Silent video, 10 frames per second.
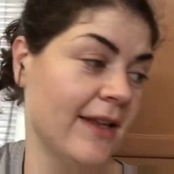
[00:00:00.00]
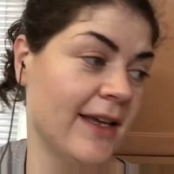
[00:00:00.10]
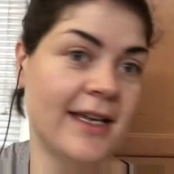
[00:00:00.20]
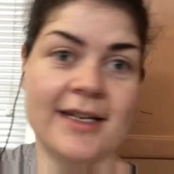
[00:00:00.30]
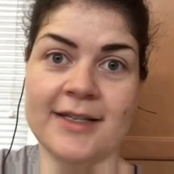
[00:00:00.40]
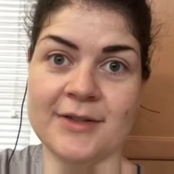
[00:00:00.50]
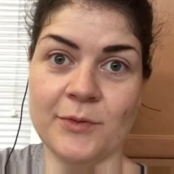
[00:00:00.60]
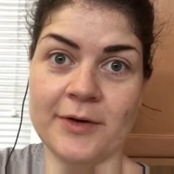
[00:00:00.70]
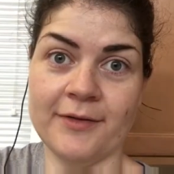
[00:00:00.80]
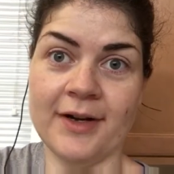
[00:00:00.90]
It is
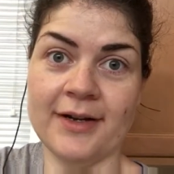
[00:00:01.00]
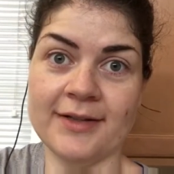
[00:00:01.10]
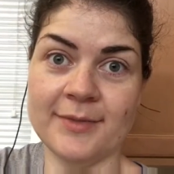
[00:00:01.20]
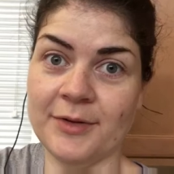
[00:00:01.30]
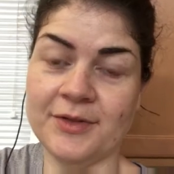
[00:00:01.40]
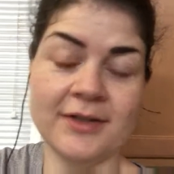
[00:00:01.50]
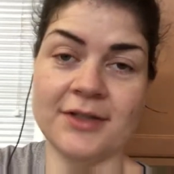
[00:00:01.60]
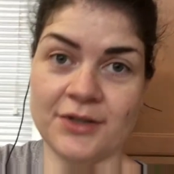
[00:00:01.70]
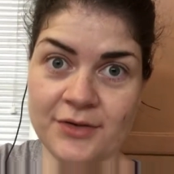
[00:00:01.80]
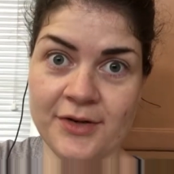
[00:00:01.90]
one of God's most
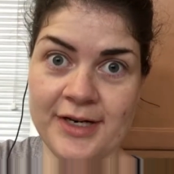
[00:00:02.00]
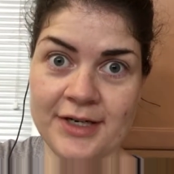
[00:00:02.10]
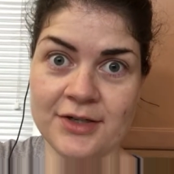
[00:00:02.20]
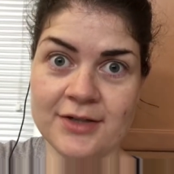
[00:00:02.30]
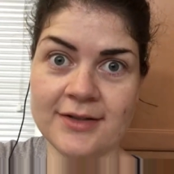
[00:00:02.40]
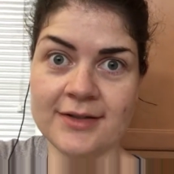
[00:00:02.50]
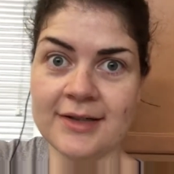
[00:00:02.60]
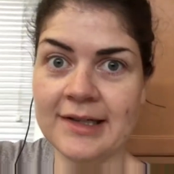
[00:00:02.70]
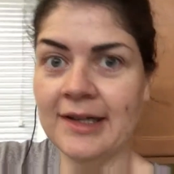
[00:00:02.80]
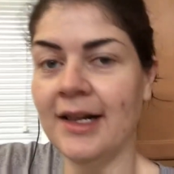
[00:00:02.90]
delicious creations.
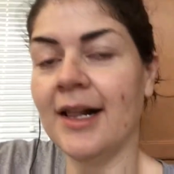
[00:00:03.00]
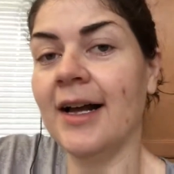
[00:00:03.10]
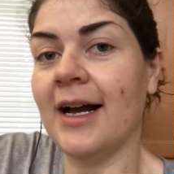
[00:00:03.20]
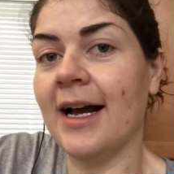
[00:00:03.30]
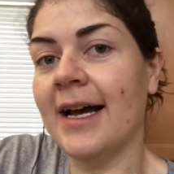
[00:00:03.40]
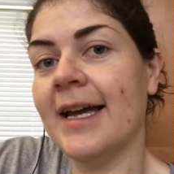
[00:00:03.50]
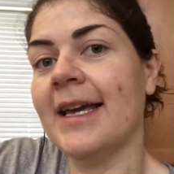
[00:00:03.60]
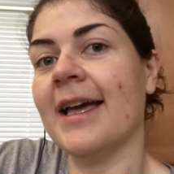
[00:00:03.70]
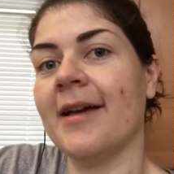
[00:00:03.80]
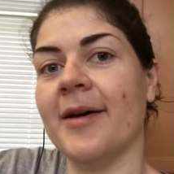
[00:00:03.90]
I
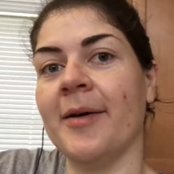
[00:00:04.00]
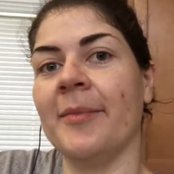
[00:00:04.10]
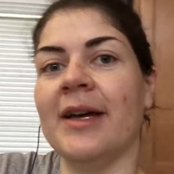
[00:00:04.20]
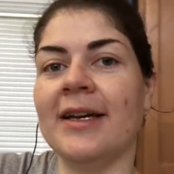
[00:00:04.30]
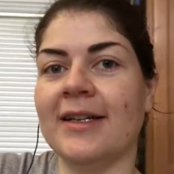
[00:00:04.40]
am